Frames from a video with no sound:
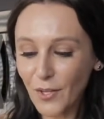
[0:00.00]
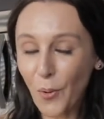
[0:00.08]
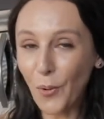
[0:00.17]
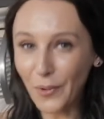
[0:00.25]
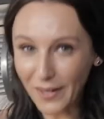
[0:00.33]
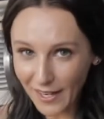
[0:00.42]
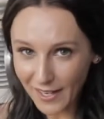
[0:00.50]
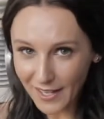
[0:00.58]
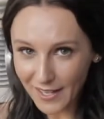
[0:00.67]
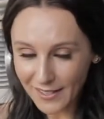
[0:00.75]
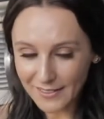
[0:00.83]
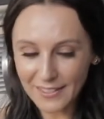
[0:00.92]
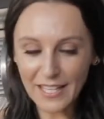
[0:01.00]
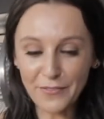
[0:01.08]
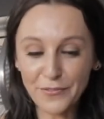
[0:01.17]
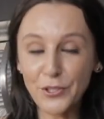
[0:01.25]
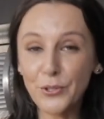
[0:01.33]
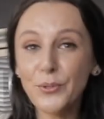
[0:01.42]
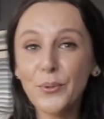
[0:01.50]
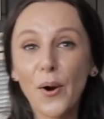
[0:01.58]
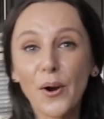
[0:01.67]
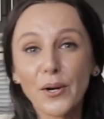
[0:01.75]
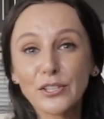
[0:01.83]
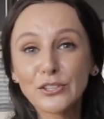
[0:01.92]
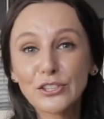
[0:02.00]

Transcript: Or if you are